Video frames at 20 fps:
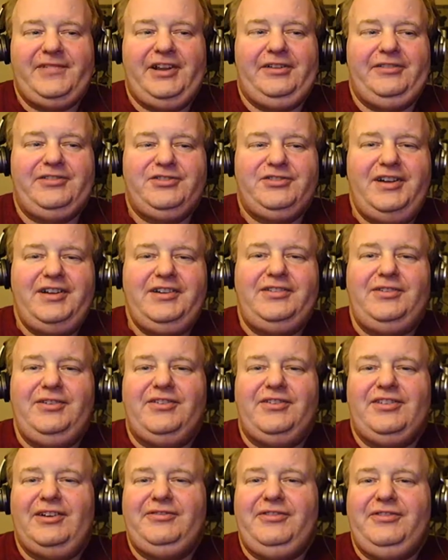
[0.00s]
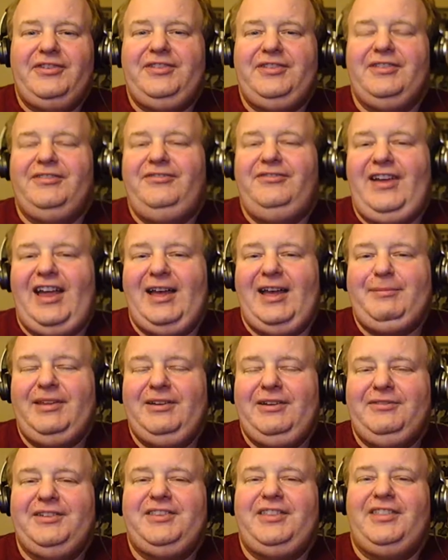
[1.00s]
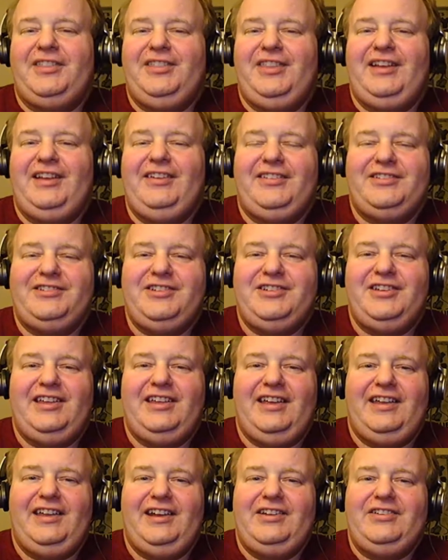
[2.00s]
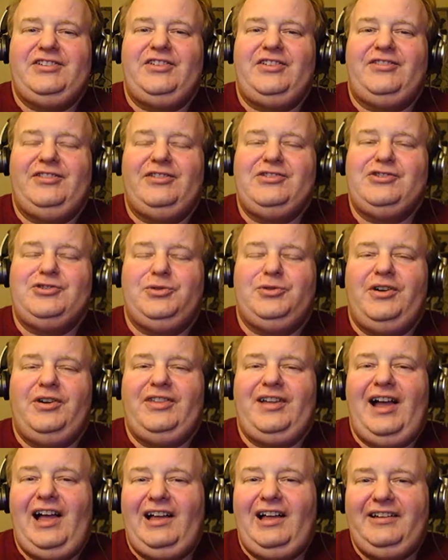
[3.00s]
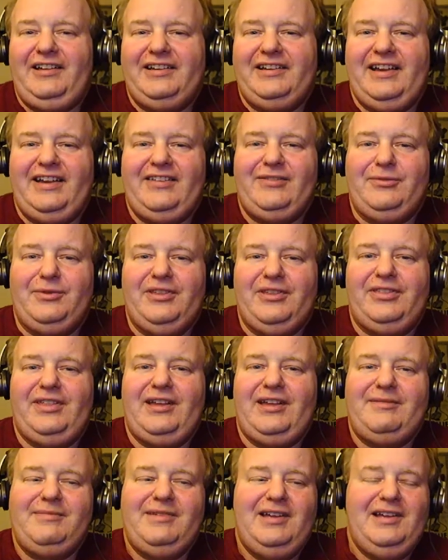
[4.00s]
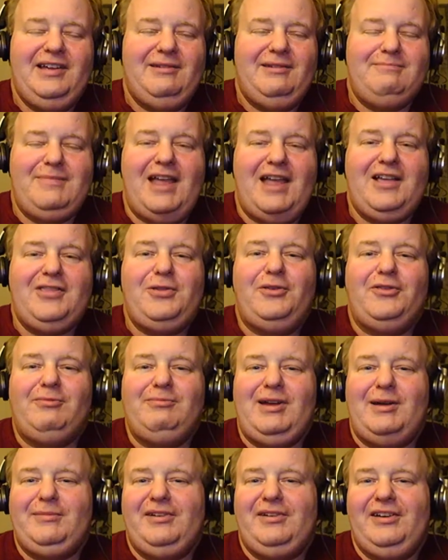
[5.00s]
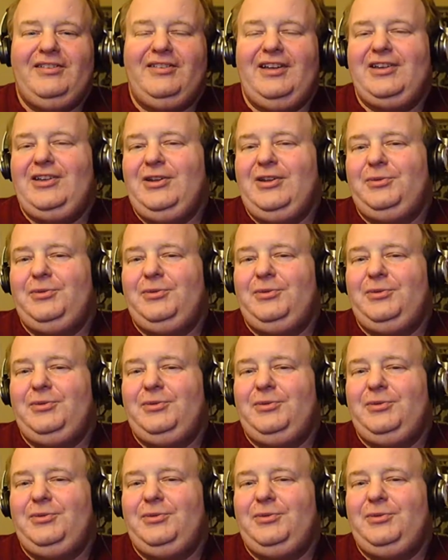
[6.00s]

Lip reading: Try to do stuff with your family, with the things that you get, and just enjoy the holidays with them. Make those memories like you